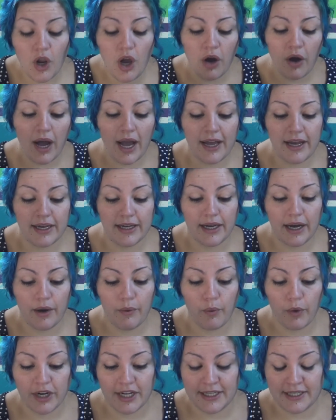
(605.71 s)
Oh, I
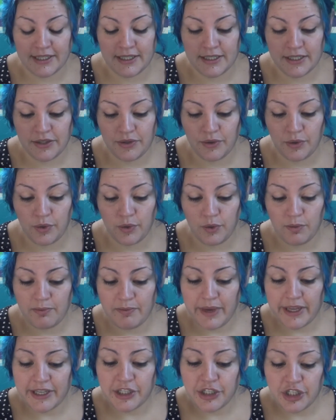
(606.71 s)
wanted to
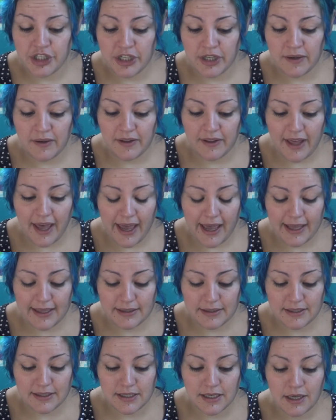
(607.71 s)
mention
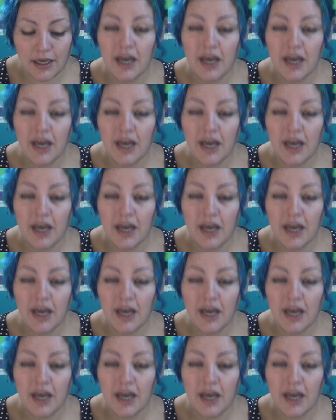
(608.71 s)
that